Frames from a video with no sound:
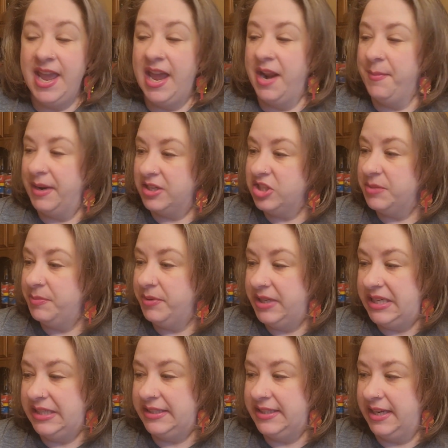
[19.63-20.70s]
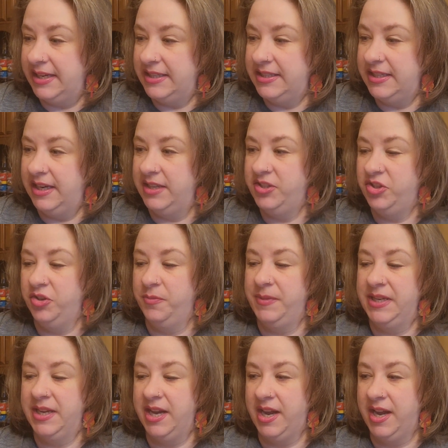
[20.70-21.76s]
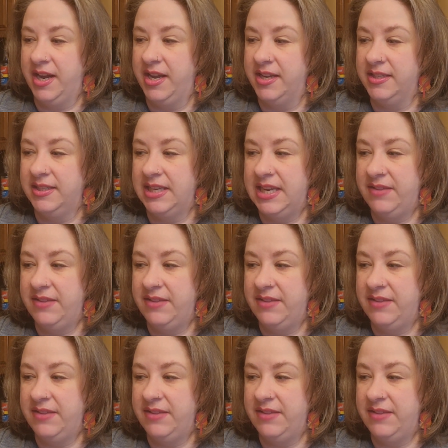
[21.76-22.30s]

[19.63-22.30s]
and I'm actually pretty excited today too because